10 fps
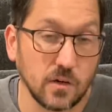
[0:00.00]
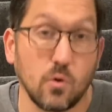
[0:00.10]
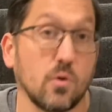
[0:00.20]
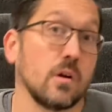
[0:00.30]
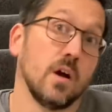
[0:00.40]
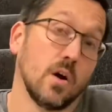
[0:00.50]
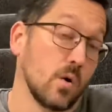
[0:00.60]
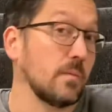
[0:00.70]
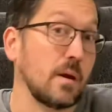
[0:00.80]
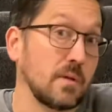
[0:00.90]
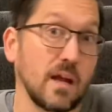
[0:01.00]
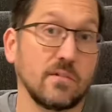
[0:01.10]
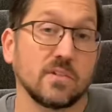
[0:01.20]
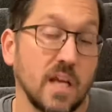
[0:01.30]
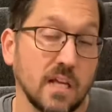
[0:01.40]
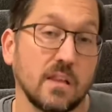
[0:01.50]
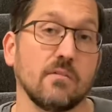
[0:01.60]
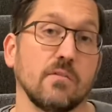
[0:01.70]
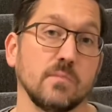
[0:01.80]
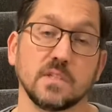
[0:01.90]
Or maybe I even take that
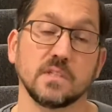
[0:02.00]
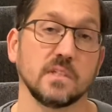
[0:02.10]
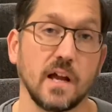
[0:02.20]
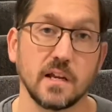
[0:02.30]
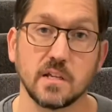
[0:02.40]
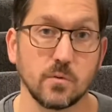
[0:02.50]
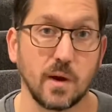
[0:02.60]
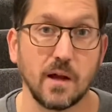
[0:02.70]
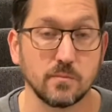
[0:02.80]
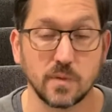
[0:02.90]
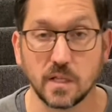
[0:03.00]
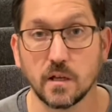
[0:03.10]
from the society around me.